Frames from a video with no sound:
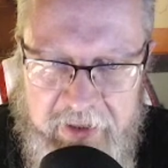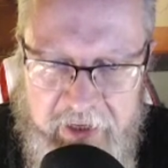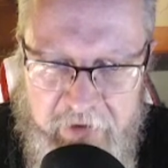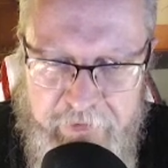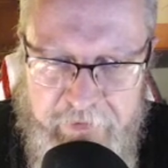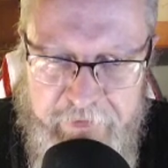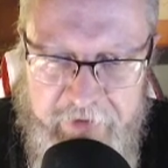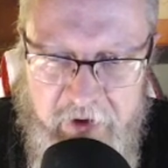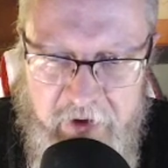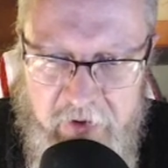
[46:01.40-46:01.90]

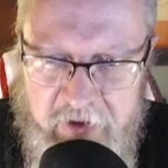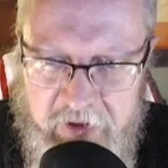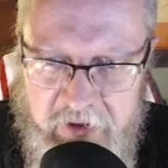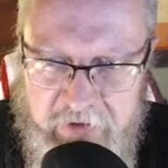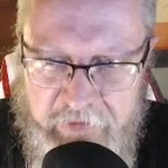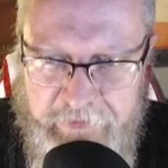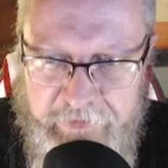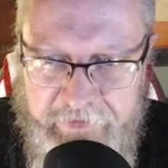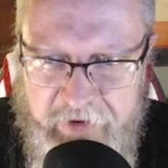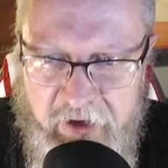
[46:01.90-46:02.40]
focus
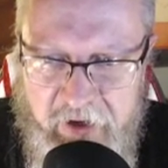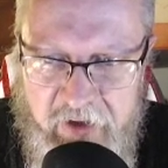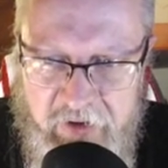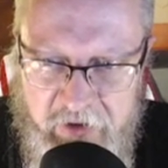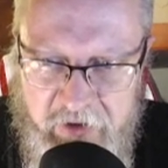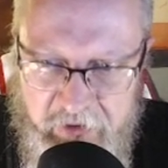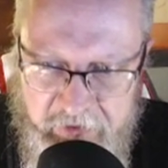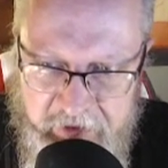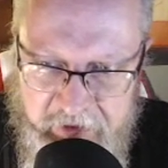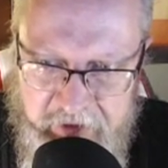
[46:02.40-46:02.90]
first
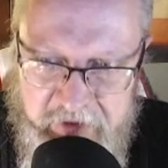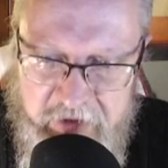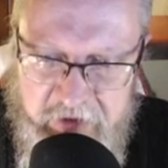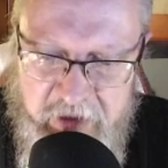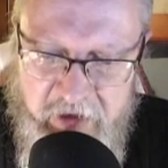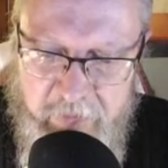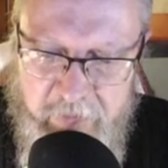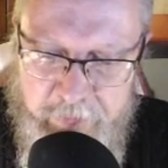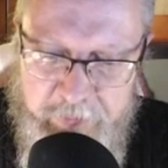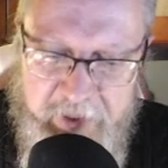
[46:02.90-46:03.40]
on this kind
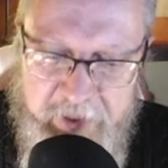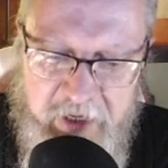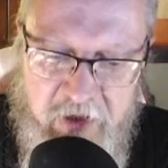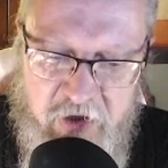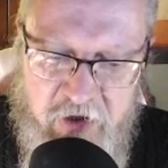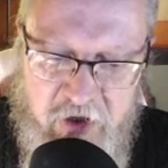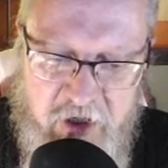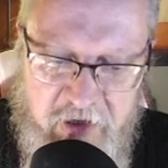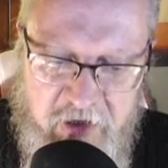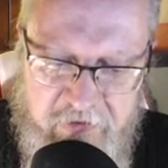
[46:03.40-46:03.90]
of big
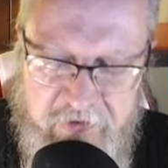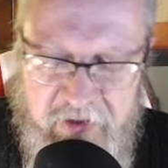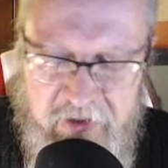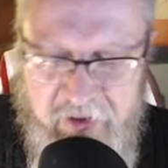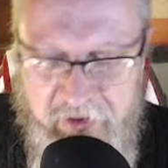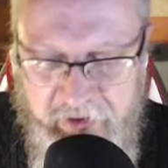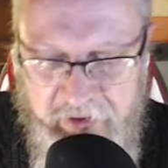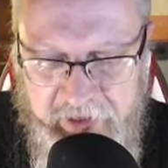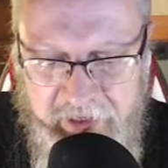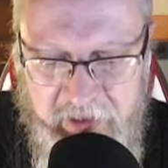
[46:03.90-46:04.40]
shift,
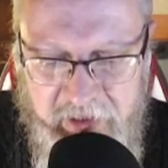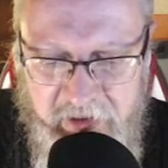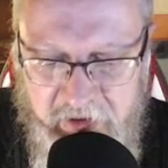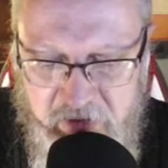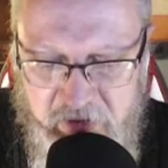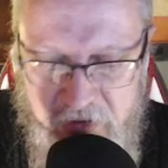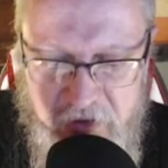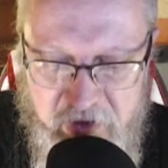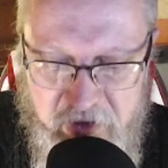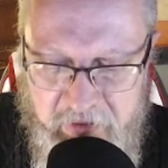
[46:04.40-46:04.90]
and
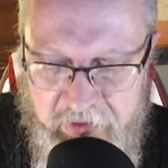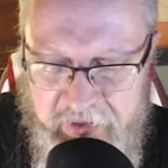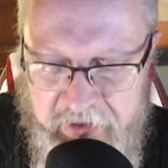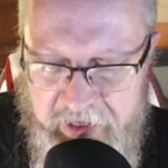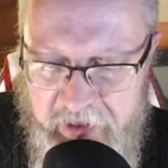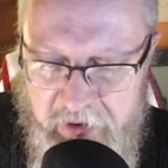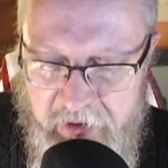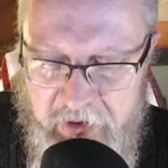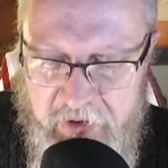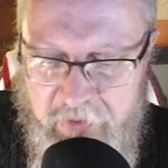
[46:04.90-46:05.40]

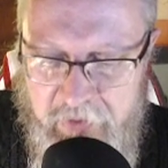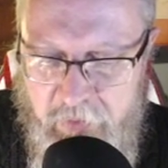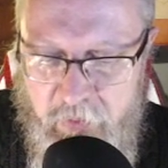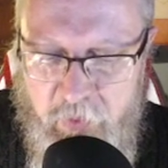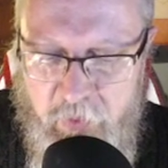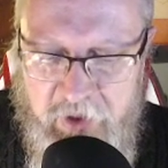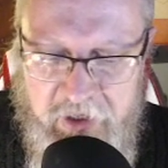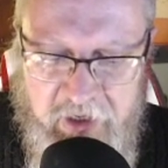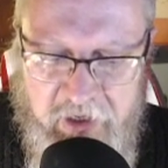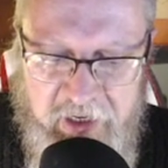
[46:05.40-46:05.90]
then
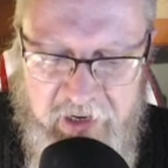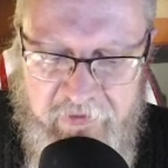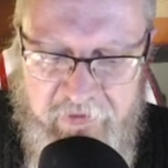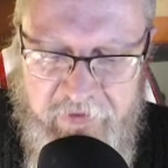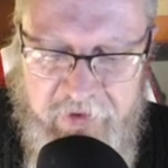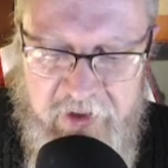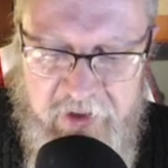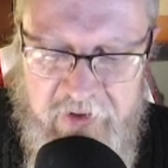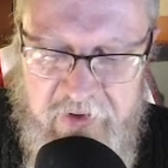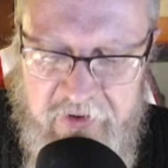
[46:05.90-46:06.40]
we can have
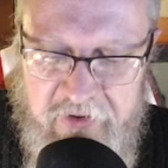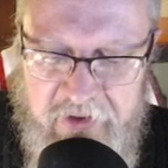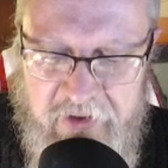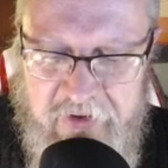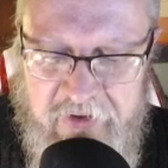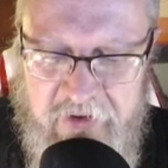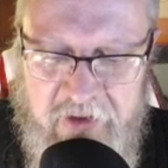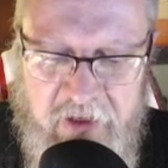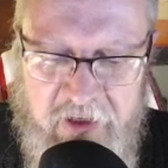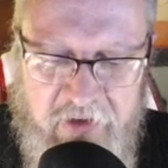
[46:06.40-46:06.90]
this
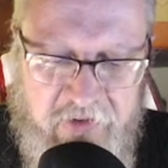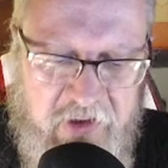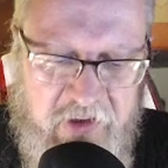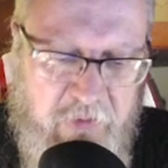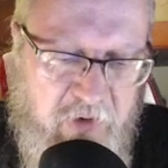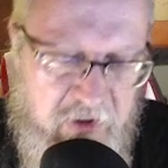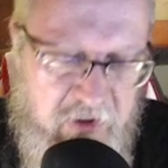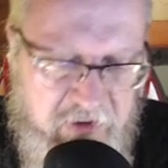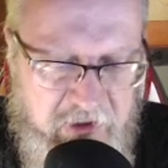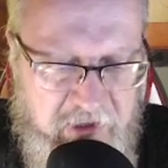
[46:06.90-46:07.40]
kind of
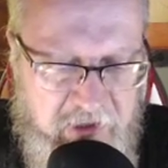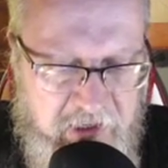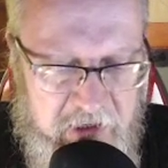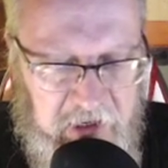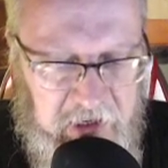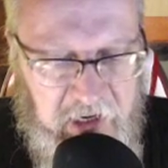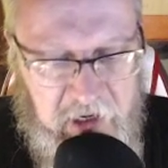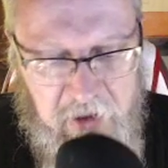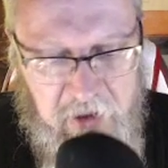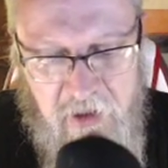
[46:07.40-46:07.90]
summary. So here
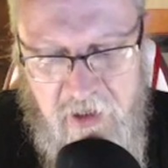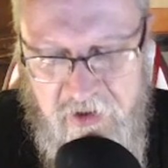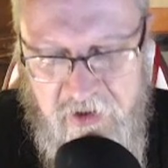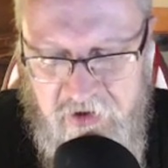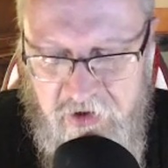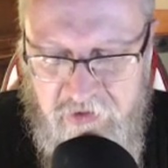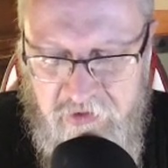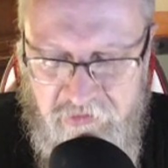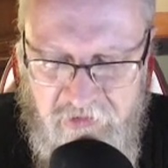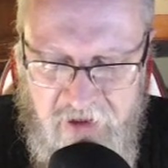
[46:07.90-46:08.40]
let's
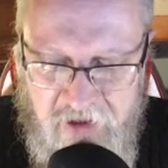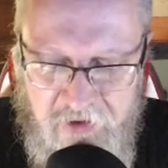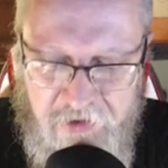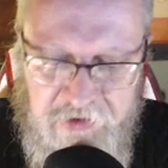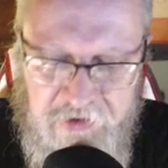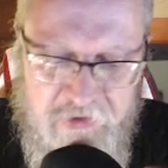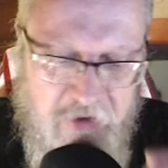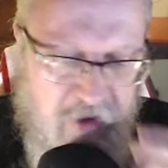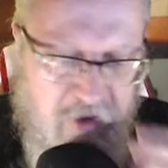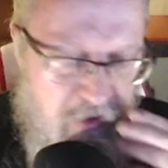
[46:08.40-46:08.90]
just run
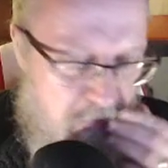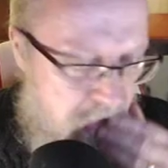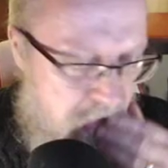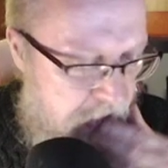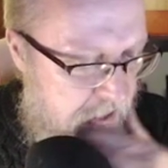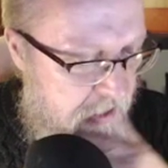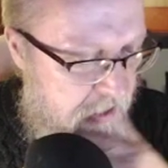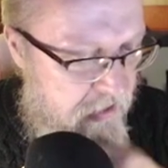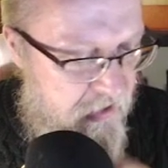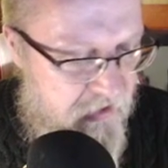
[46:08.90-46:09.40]
through
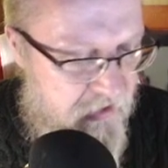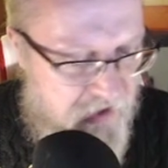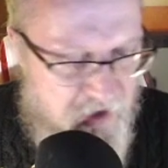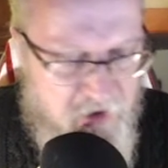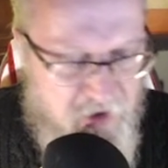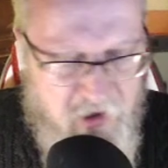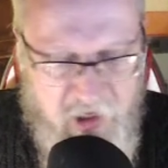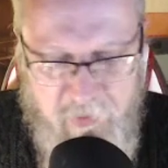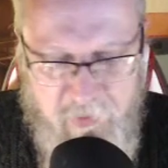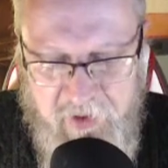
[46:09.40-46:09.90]
the
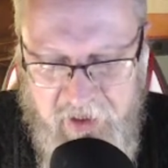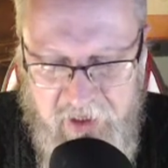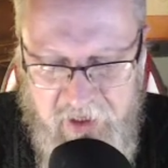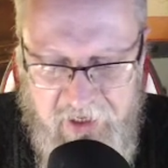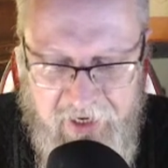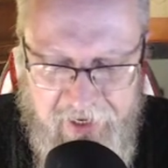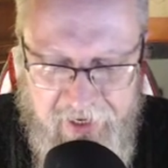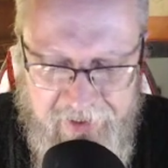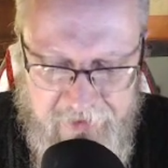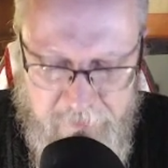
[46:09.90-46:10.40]
argument
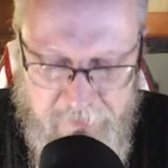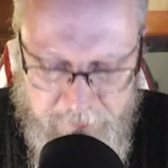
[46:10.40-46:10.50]
again.